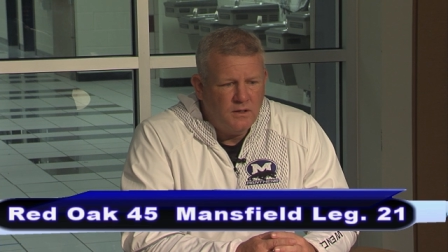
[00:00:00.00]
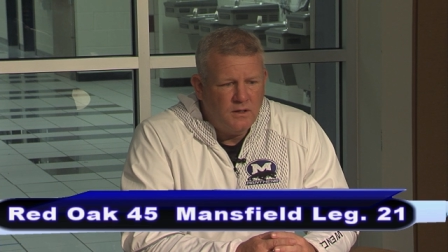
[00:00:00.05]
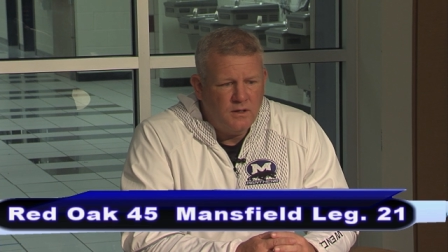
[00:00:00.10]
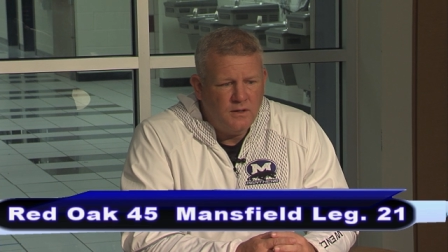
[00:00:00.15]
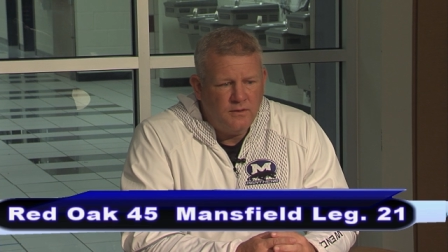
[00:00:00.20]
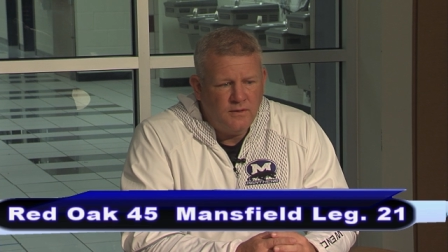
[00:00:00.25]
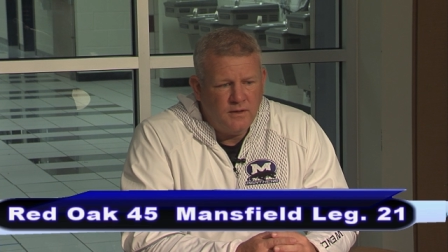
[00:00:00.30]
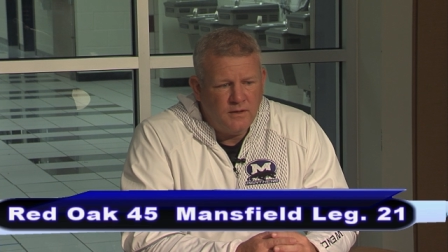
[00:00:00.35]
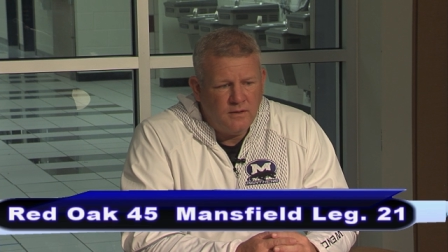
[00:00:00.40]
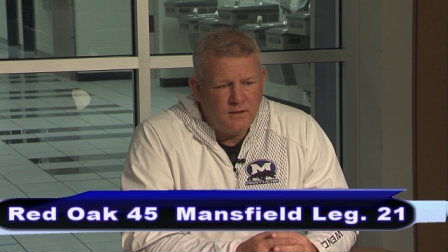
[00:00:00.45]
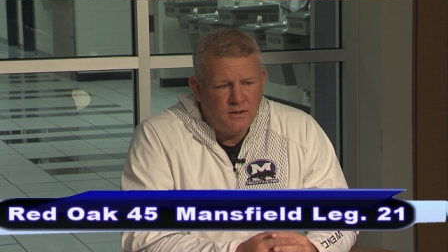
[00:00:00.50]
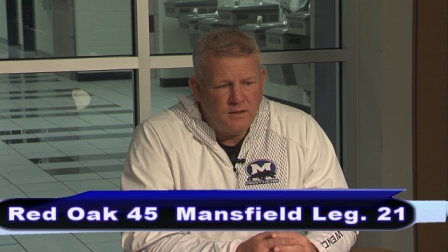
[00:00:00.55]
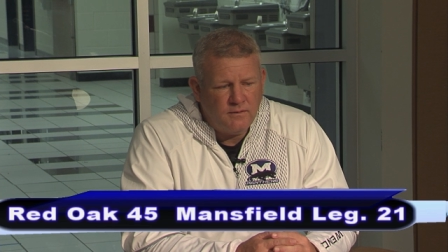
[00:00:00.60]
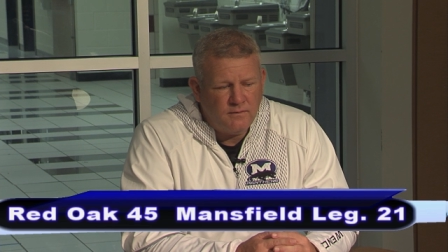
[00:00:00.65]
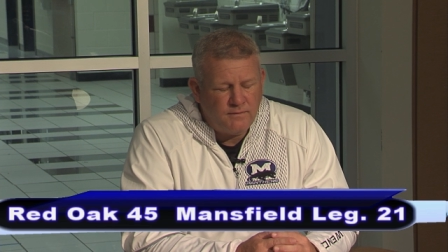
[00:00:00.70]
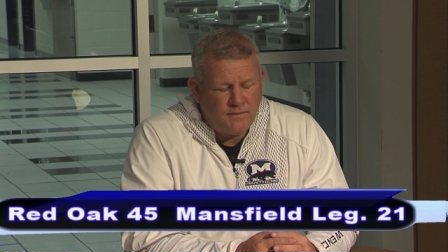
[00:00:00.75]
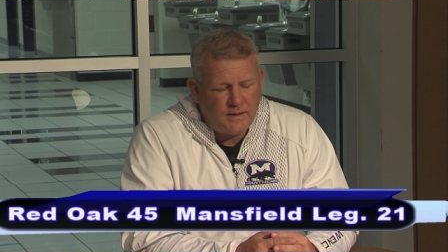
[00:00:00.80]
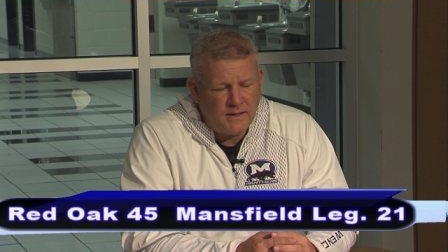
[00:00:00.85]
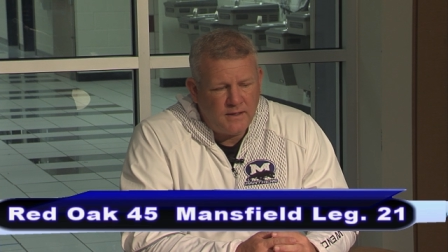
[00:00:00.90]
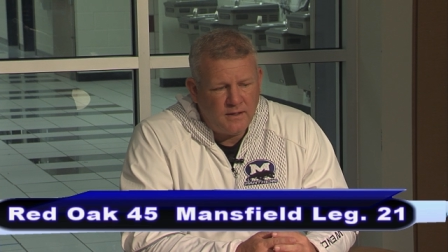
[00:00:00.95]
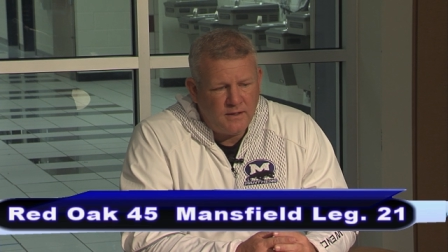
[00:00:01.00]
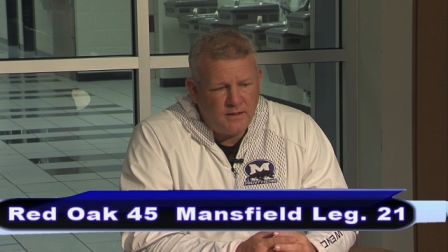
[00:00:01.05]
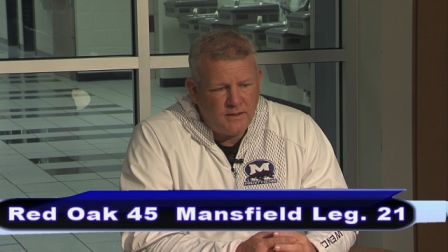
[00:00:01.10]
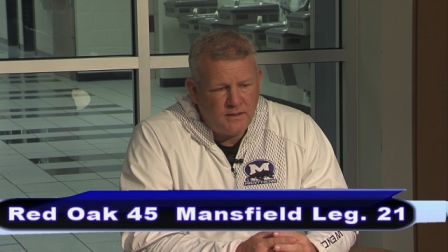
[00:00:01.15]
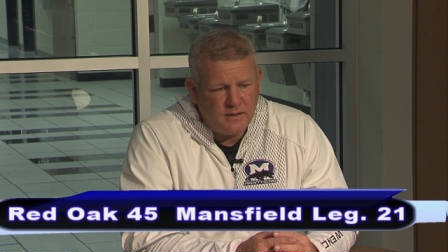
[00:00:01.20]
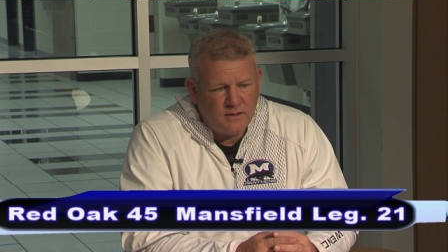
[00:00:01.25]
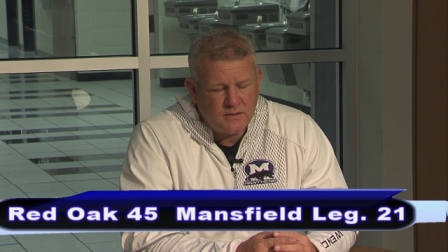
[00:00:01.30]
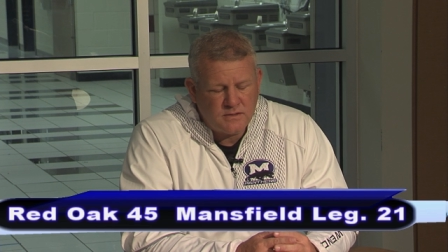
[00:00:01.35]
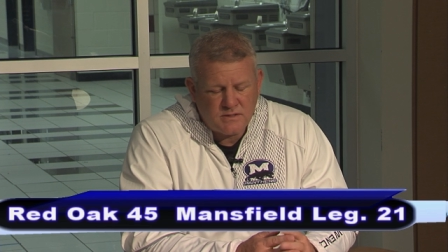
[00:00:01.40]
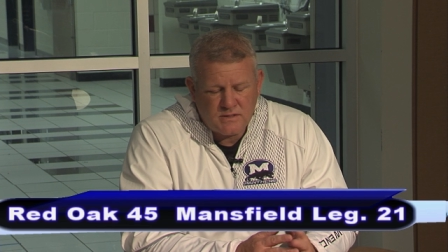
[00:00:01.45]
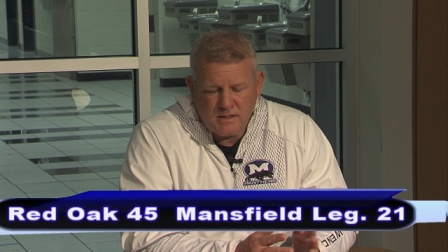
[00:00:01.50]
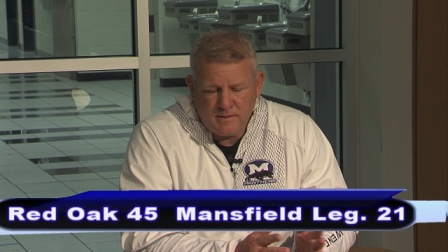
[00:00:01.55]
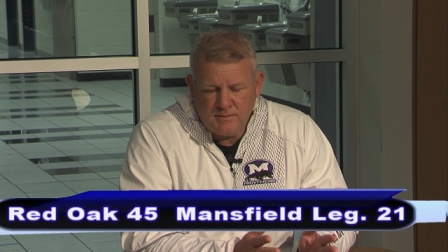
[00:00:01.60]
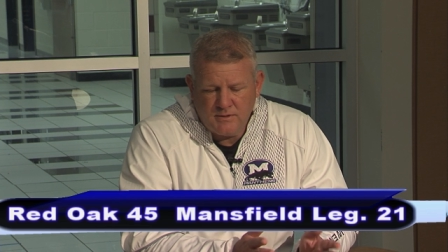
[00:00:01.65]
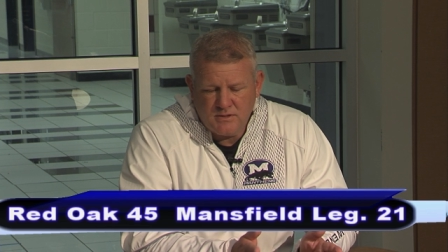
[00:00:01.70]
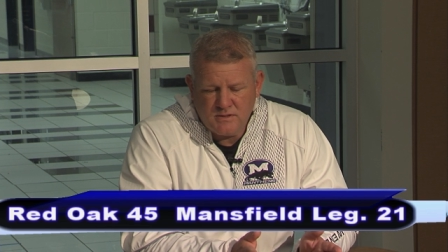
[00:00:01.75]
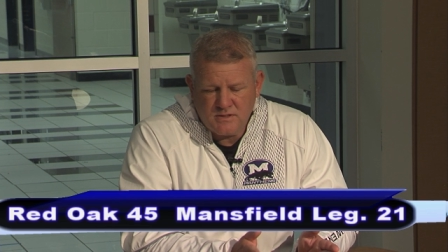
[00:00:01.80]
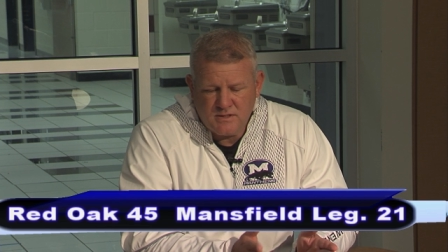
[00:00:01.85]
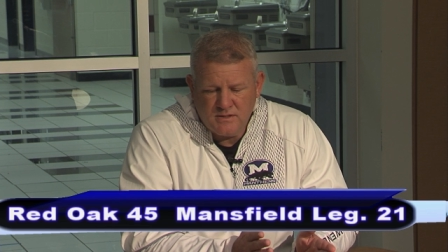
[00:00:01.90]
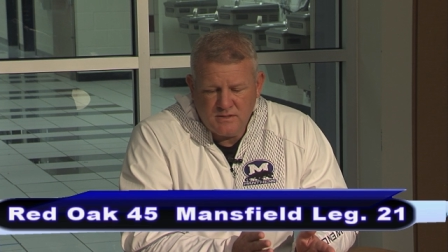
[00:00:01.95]
And then finally
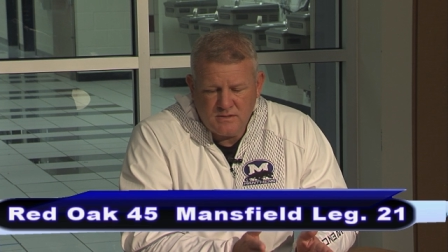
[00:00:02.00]
Summit